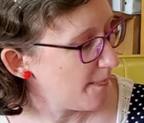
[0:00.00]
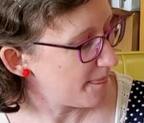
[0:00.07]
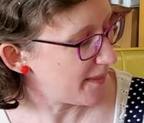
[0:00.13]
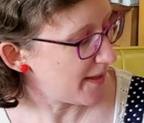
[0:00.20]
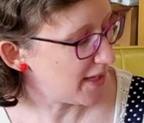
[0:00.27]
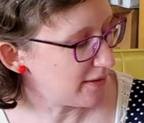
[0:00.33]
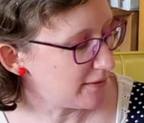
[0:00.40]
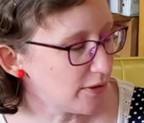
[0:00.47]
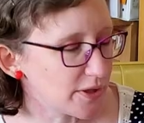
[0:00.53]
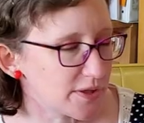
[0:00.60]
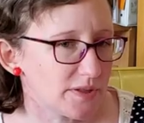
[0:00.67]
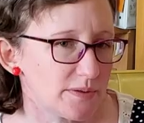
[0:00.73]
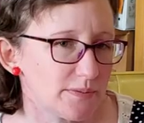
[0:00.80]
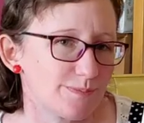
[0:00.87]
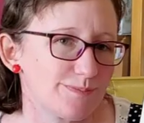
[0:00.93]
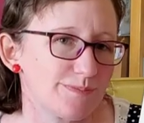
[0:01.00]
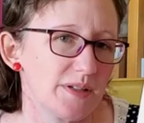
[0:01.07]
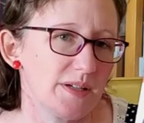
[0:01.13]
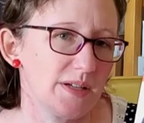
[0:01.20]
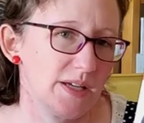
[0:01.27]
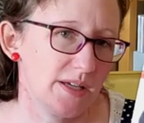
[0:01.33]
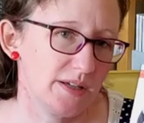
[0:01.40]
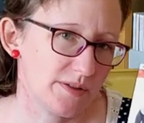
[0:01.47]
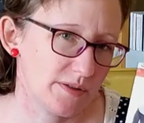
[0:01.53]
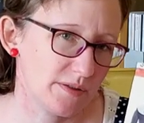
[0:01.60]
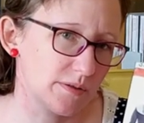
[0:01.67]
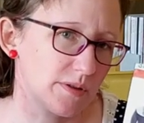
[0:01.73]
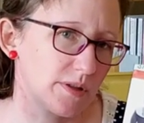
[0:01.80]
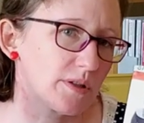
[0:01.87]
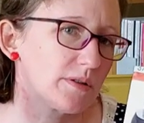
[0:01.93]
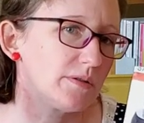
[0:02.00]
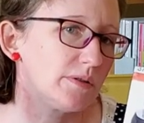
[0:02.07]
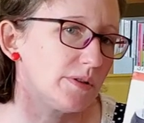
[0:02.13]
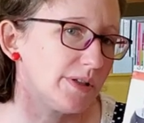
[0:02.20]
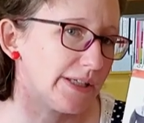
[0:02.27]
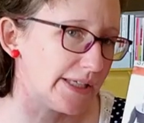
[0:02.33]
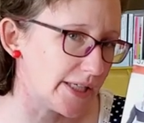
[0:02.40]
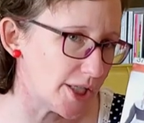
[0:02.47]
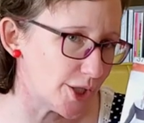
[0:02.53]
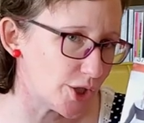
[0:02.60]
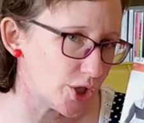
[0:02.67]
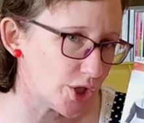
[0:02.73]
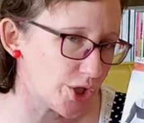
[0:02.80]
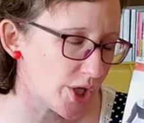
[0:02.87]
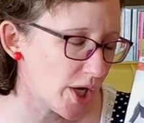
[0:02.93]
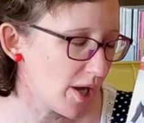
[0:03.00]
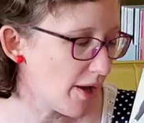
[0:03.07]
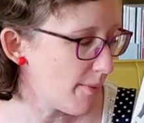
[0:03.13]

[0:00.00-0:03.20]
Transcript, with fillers: that looks historical-ish,